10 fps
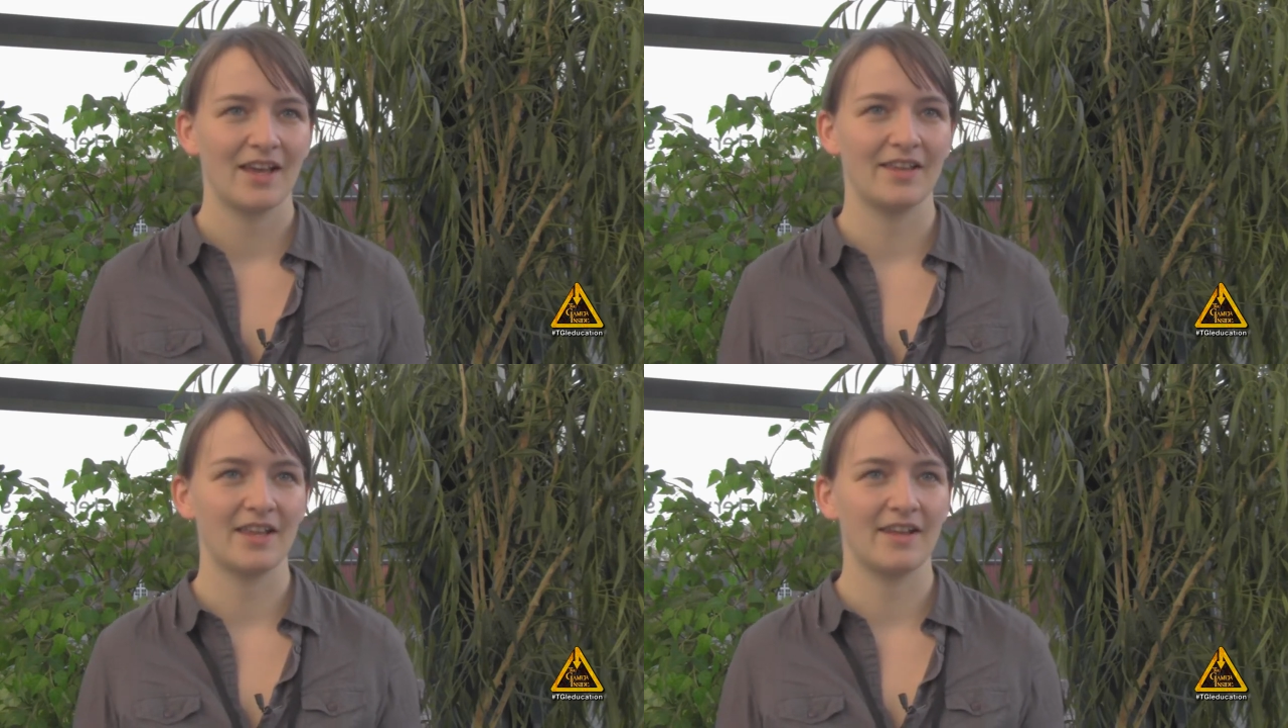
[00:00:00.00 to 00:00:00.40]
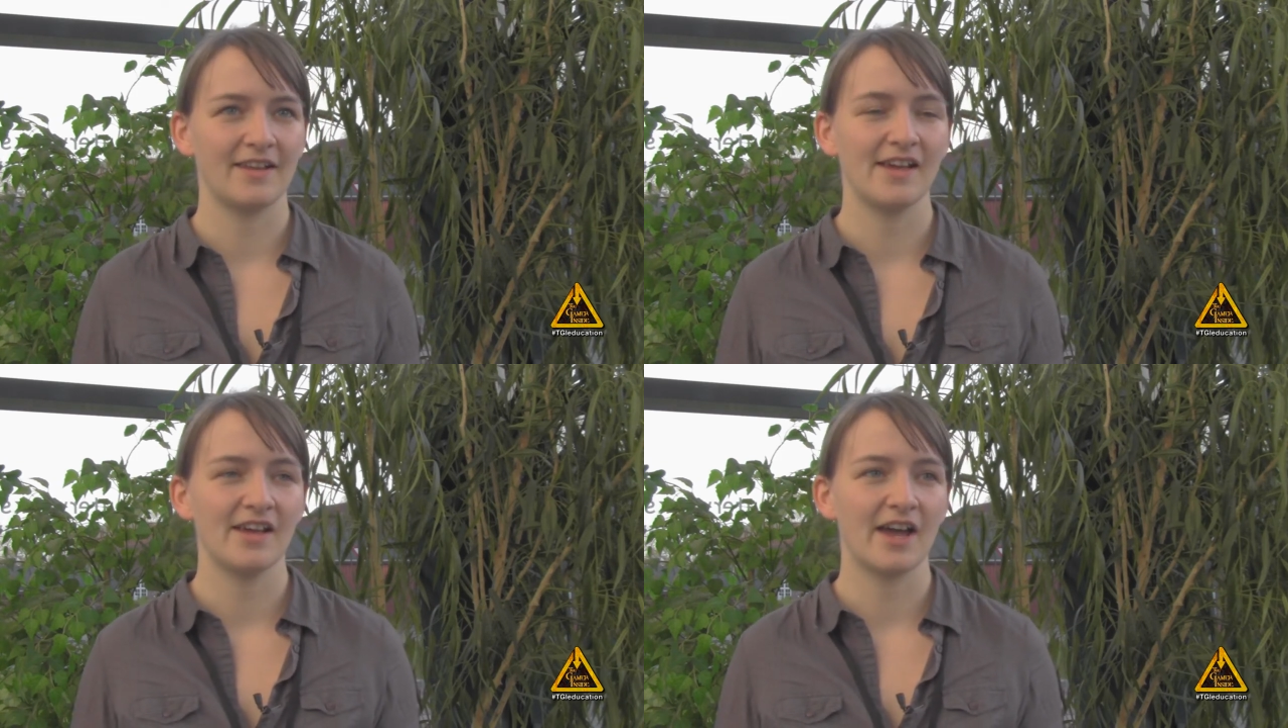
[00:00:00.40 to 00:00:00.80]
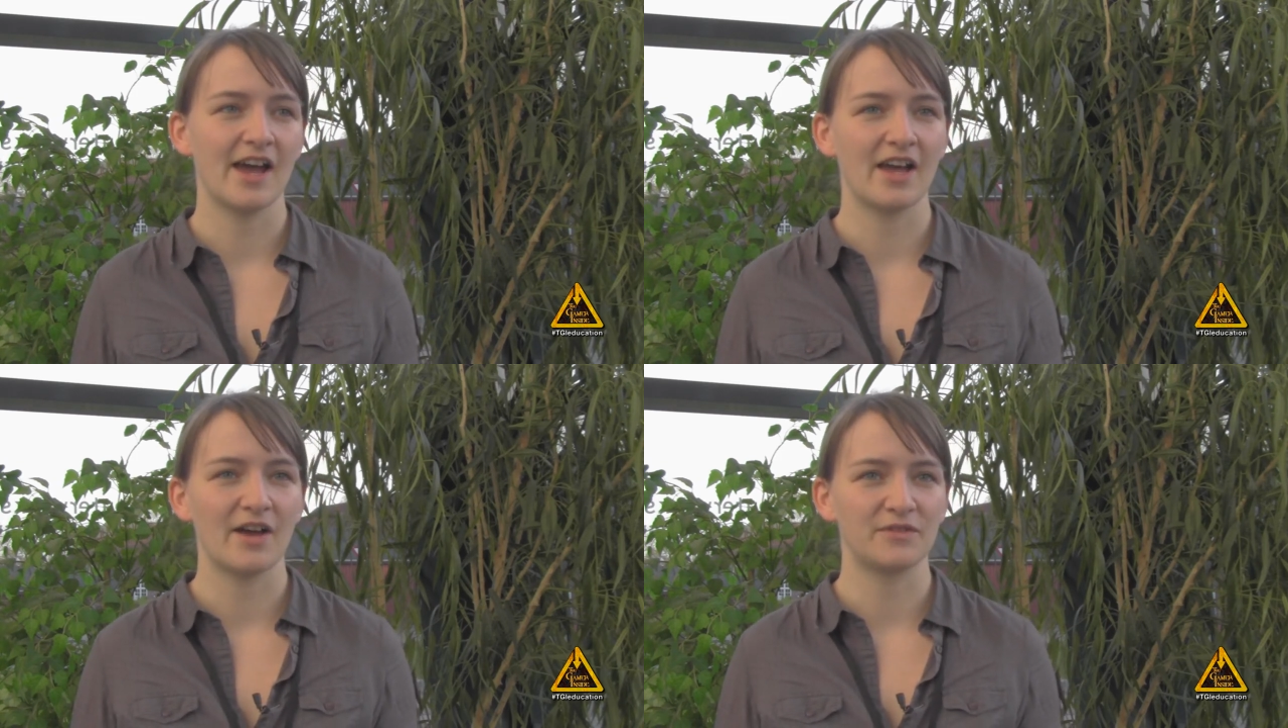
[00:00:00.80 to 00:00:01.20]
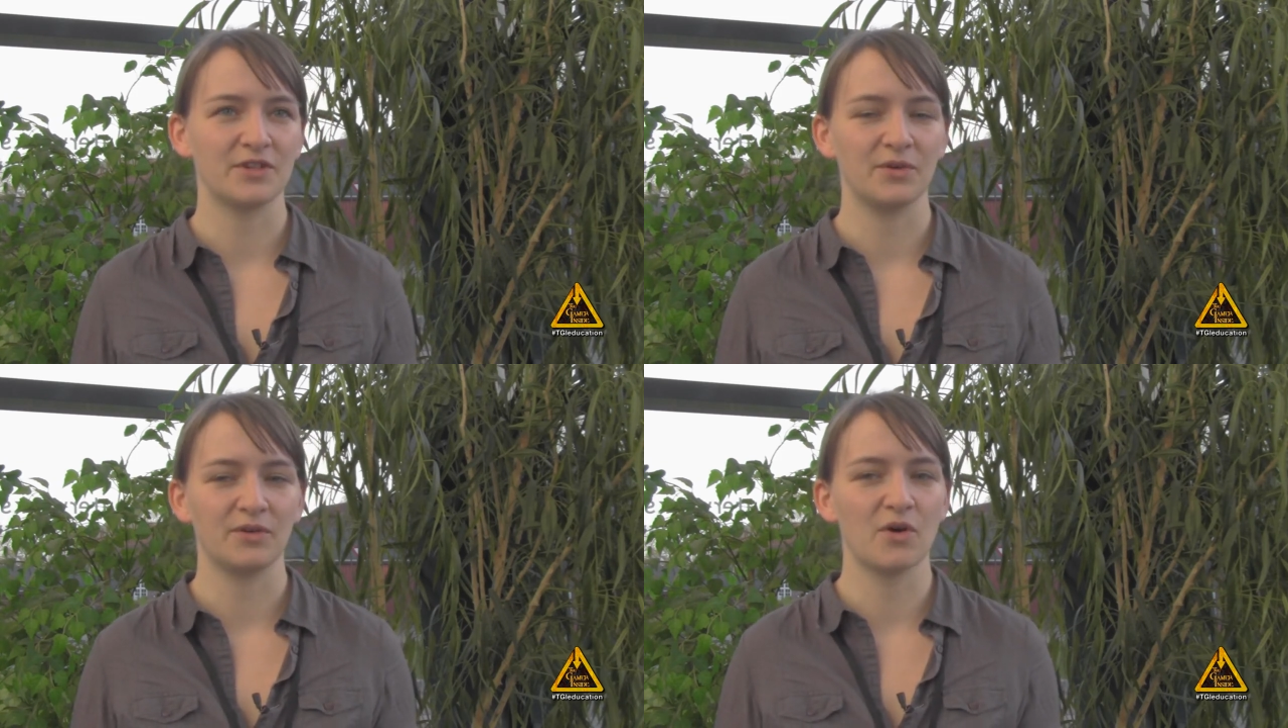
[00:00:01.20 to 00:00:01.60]
and then uh, I have
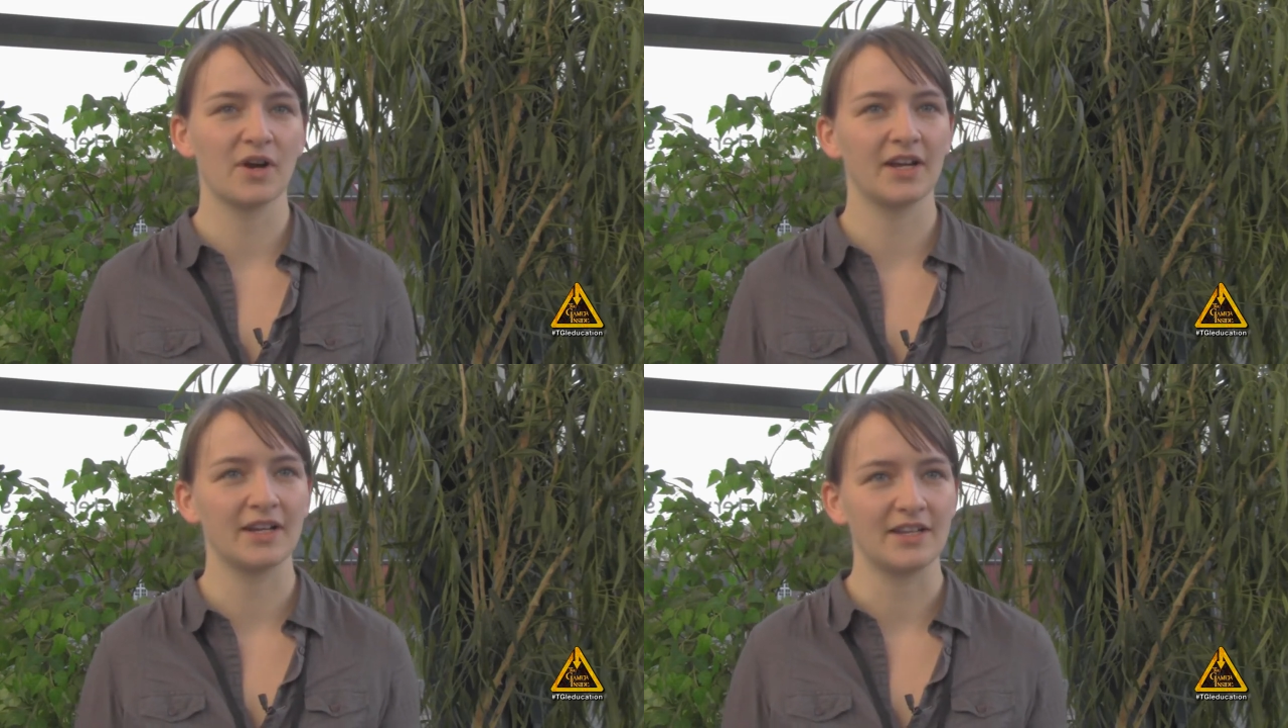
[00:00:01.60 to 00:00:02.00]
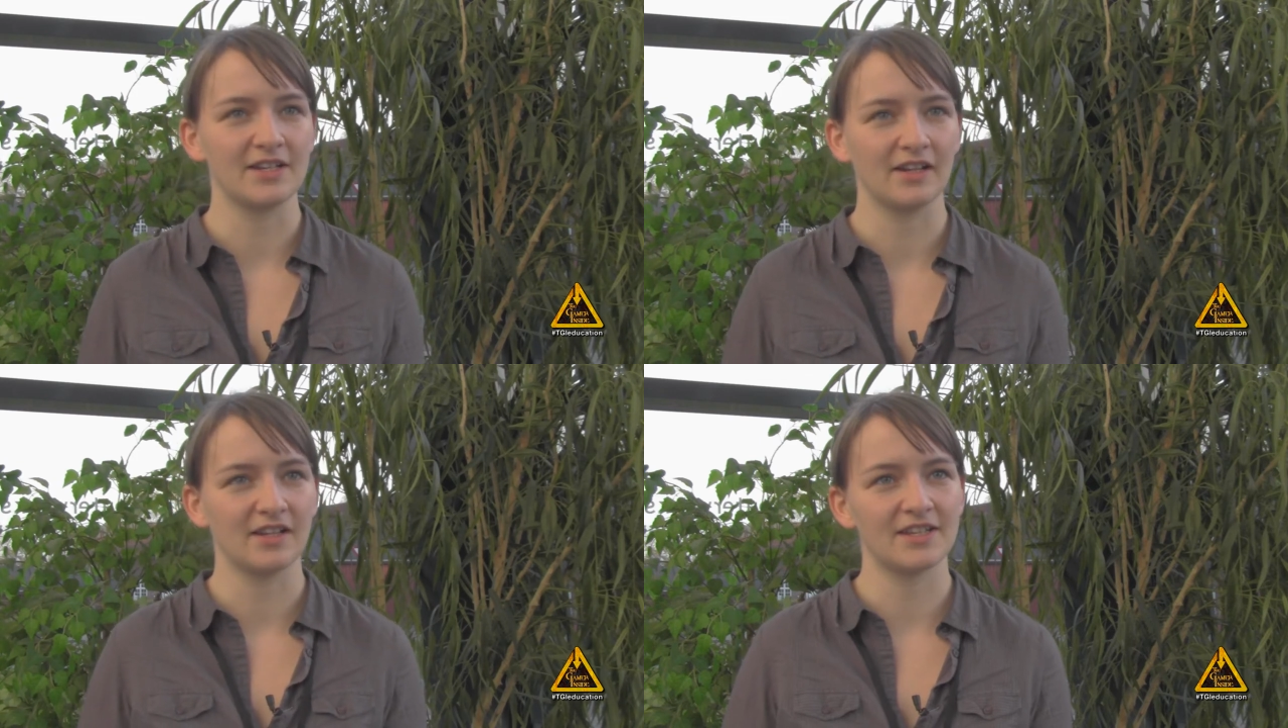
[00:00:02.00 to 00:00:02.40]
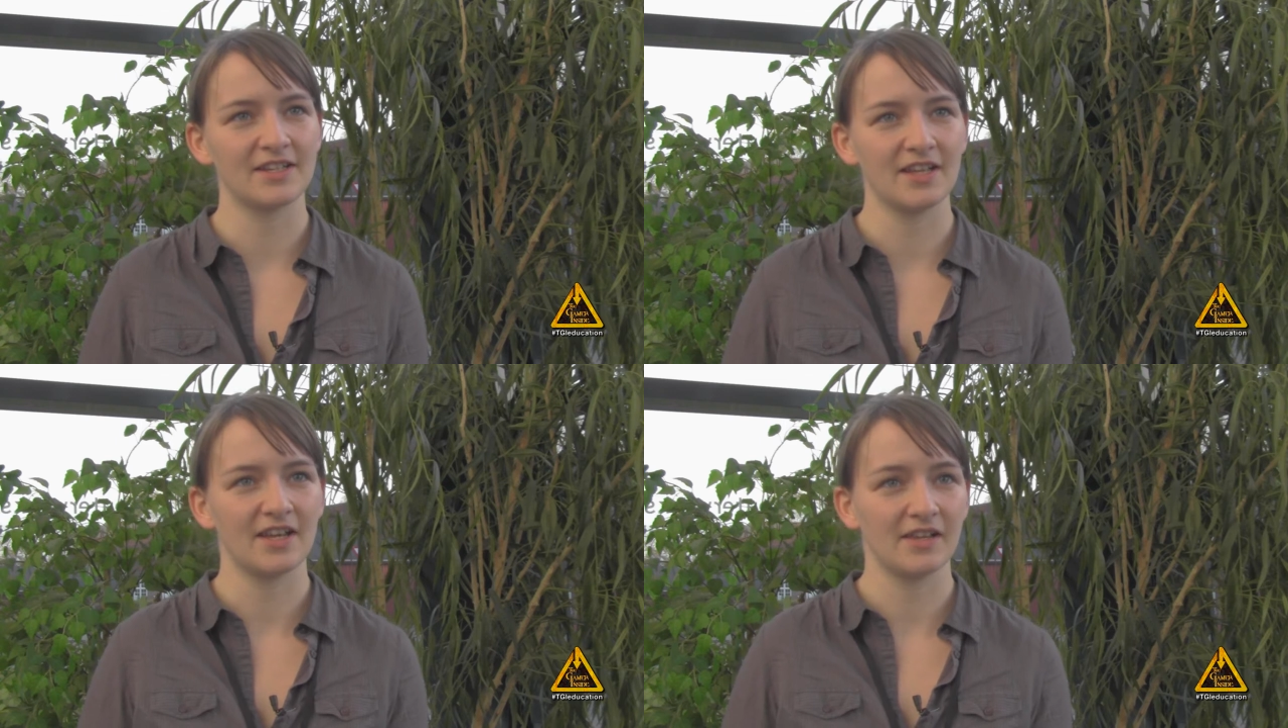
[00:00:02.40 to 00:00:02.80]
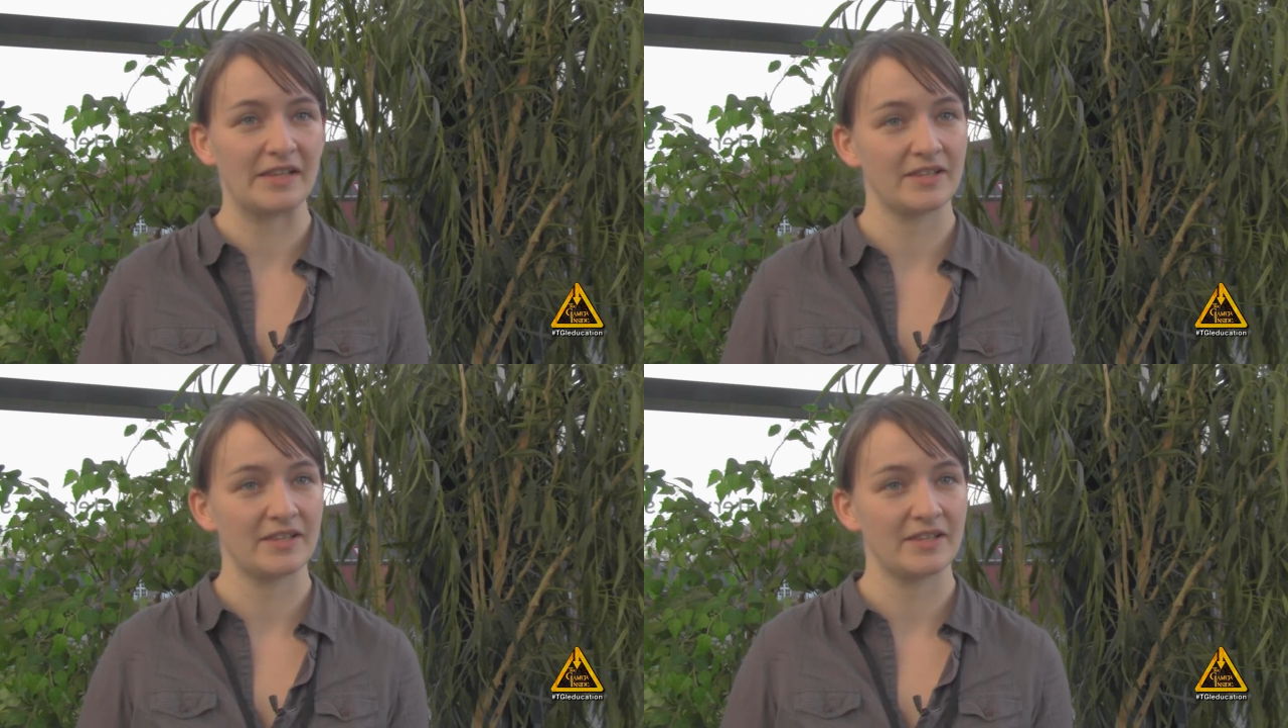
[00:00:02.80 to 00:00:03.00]
to cook it until it's uh,